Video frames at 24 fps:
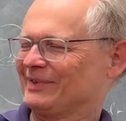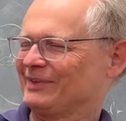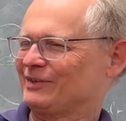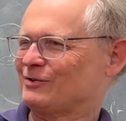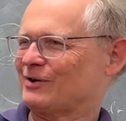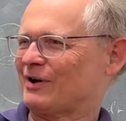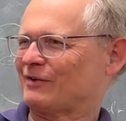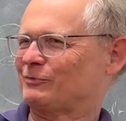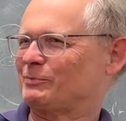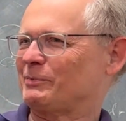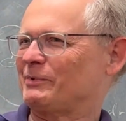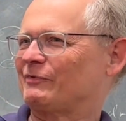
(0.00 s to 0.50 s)

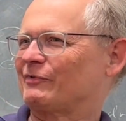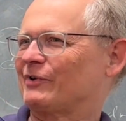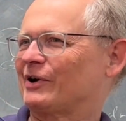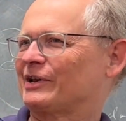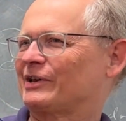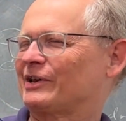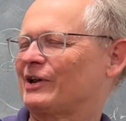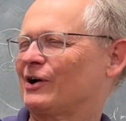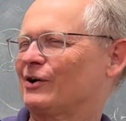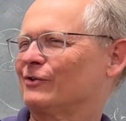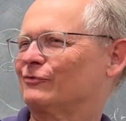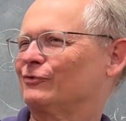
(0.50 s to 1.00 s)
you have to be very
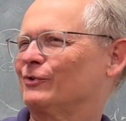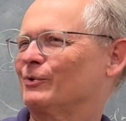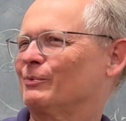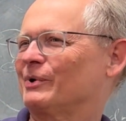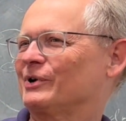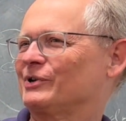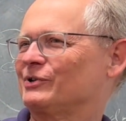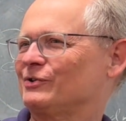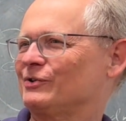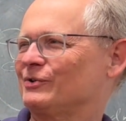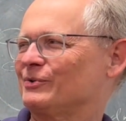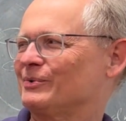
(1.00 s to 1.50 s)
careful
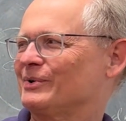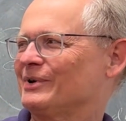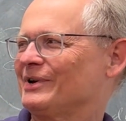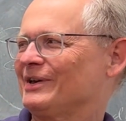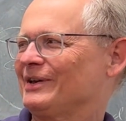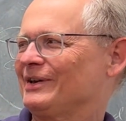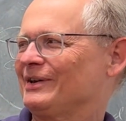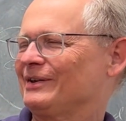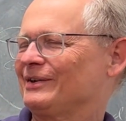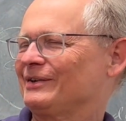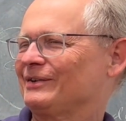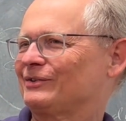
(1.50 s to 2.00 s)
when you
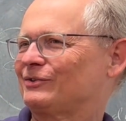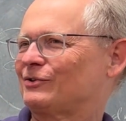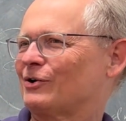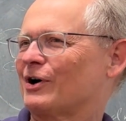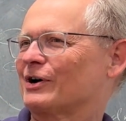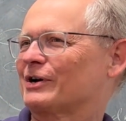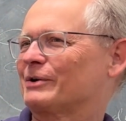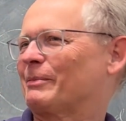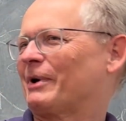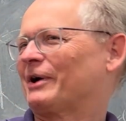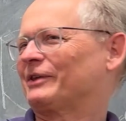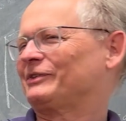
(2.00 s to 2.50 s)

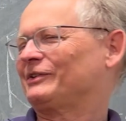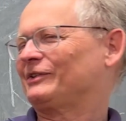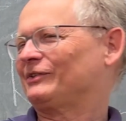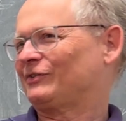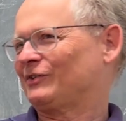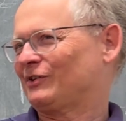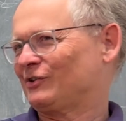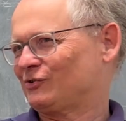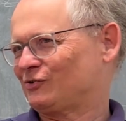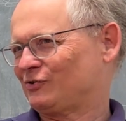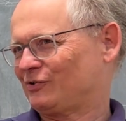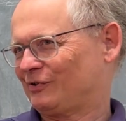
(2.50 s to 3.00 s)
talk about these
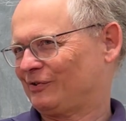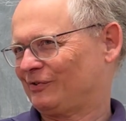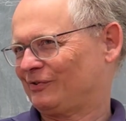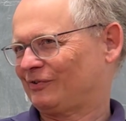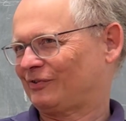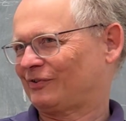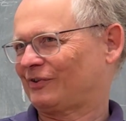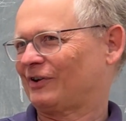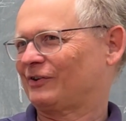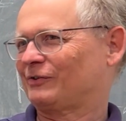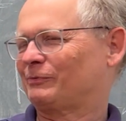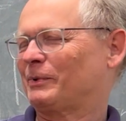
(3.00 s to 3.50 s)

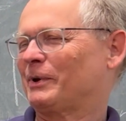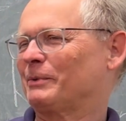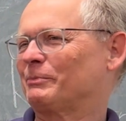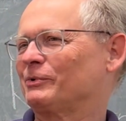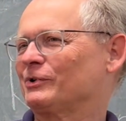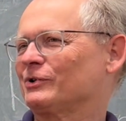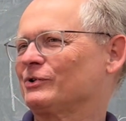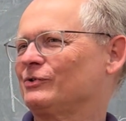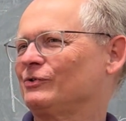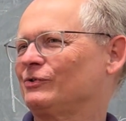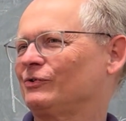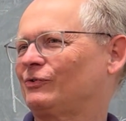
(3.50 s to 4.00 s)
issues, because
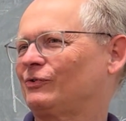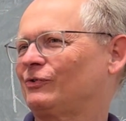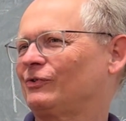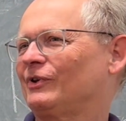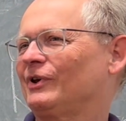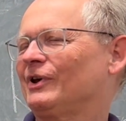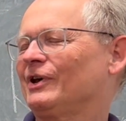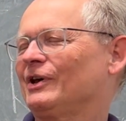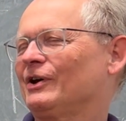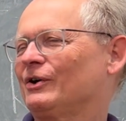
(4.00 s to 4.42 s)
people use